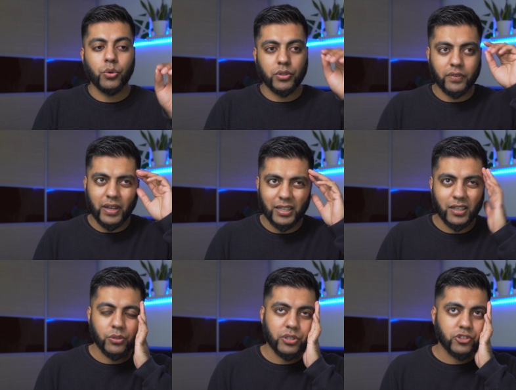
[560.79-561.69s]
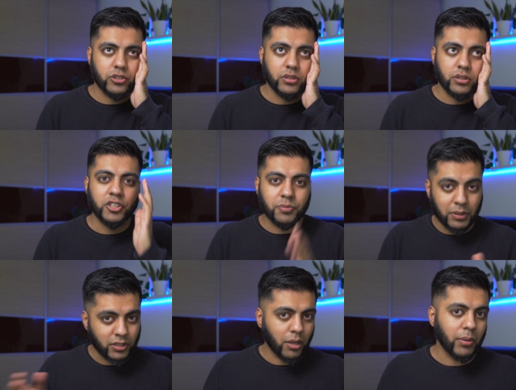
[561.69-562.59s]
with a had that question,
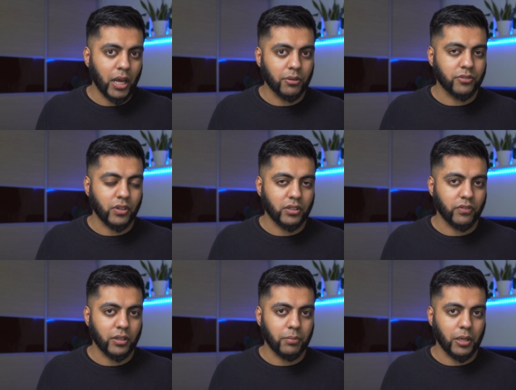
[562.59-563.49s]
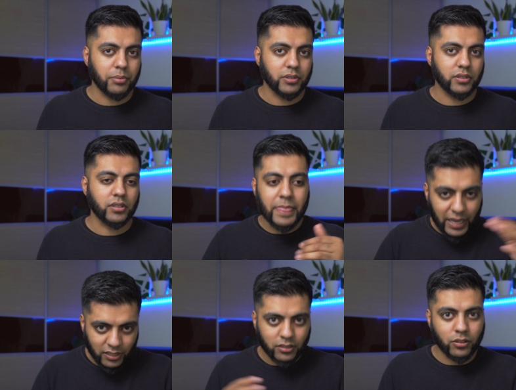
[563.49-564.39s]
spend a couple of hours find papers,
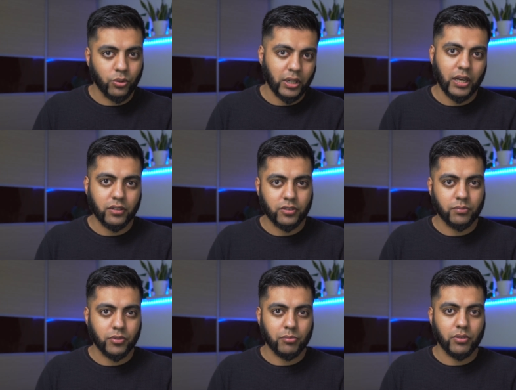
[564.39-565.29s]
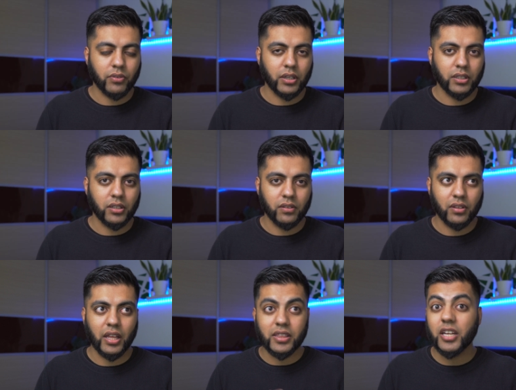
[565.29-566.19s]
then look at some summary findings,
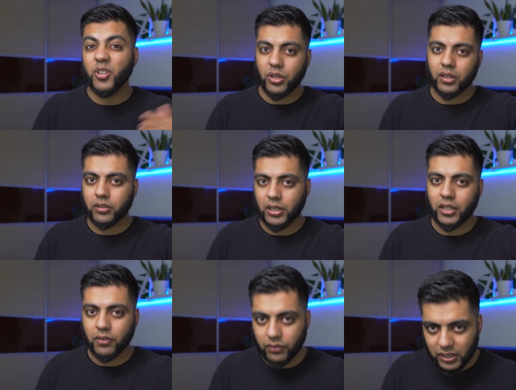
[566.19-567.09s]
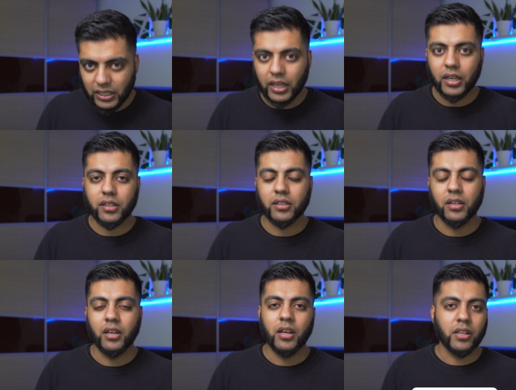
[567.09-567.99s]
and then you can kind of get ahead.
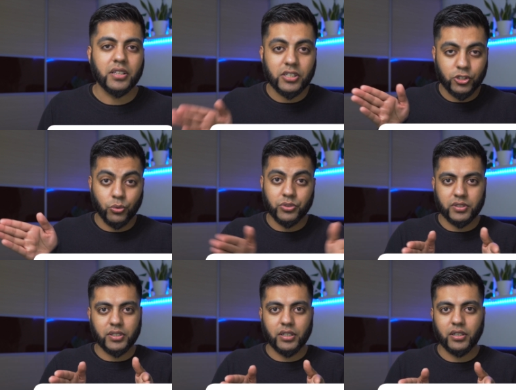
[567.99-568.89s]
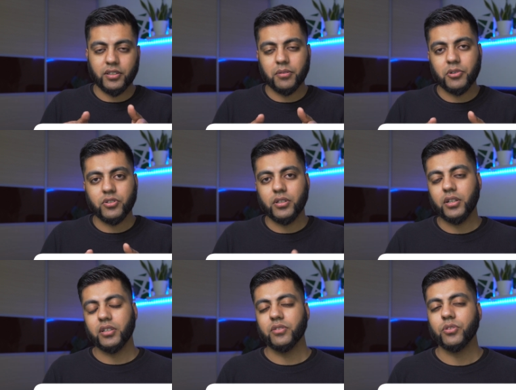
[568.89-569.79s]
This shortens that, as I mentioned
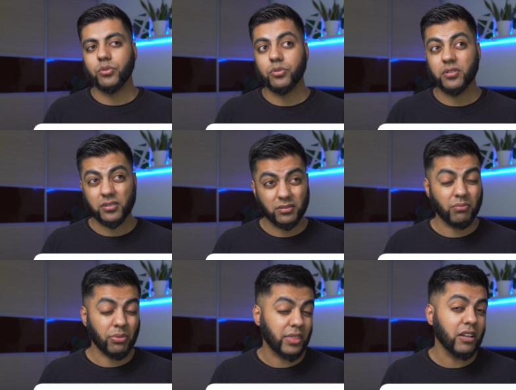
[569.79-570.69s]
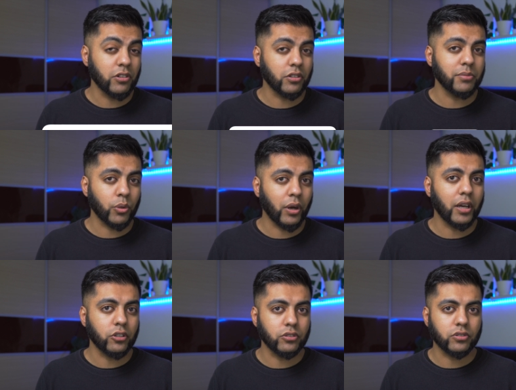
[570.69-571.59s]
earlier. So it's then it's going to be
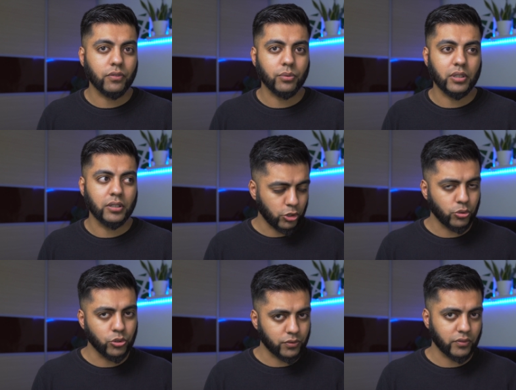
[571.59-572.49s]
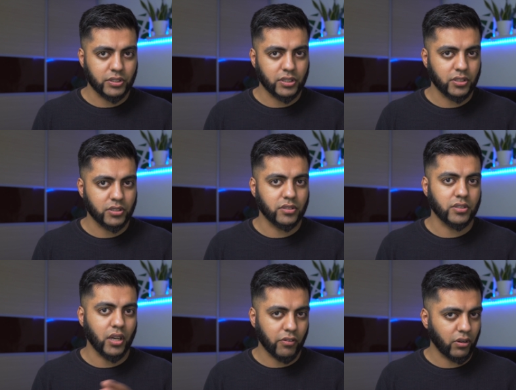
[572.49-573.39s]
quite a good software to use for
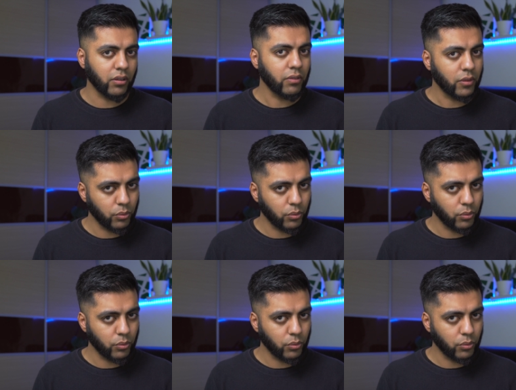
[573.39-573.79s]
researchers around the